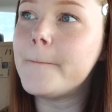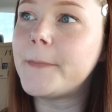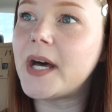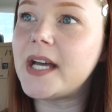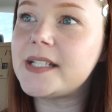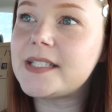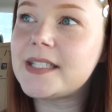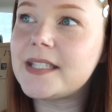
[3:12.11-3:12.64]

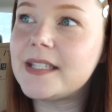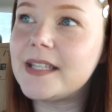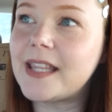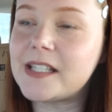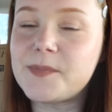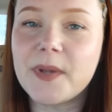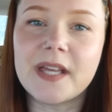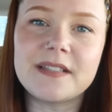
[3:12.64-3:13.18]
But
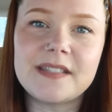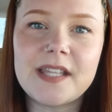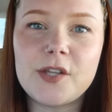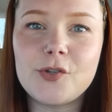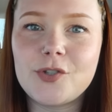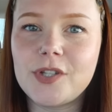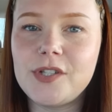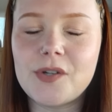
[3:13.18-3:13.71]
that's because they
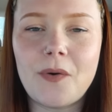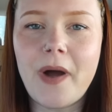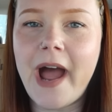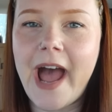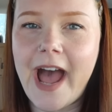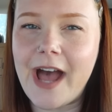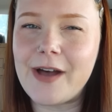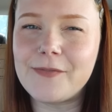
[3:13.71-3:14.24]
usually don't
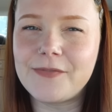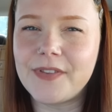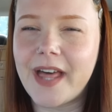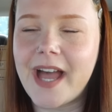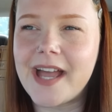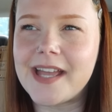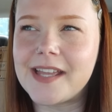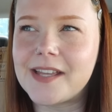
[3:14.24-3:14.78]
have
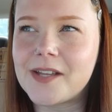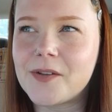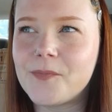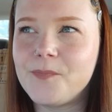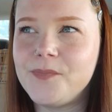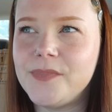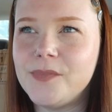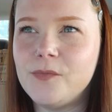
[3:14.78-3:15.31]
like
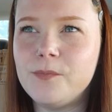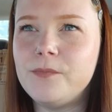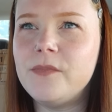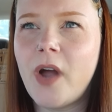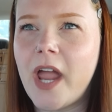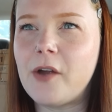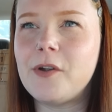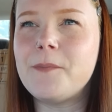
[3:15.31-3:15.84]

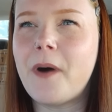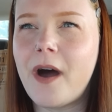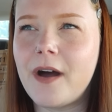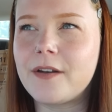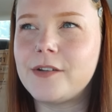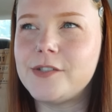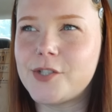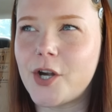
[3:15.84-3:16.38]
Harry
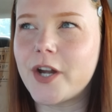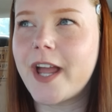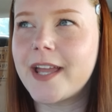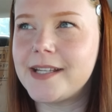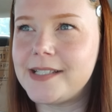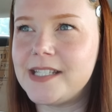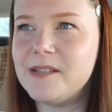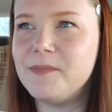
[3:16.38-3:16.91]
Potter, Dark
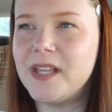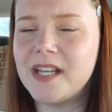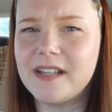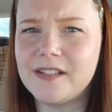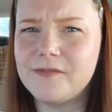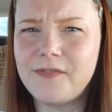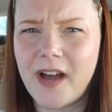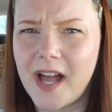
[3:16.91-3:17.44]

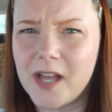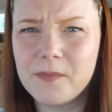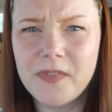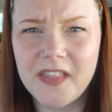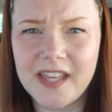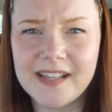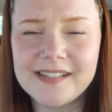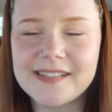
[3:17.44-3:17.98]
Academia
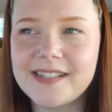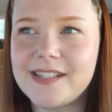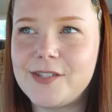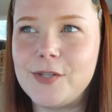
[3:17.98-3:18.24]
vibe things.